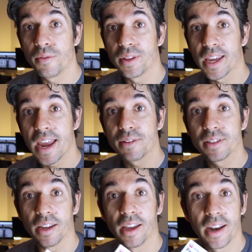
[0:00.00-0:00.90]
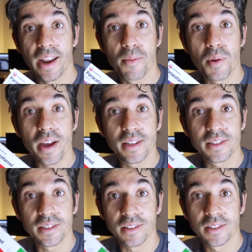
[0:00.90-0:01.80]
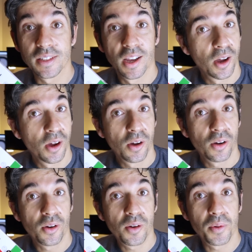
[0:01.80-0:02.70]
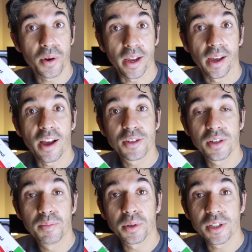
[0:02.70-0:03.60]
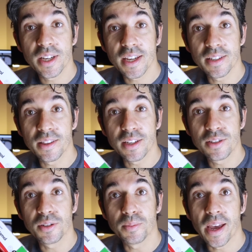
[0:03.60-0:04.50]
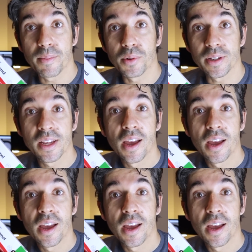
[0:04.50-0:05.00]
over-the-counter. Now, in my instance, oh boy, I should have bought shares in these two bad boys.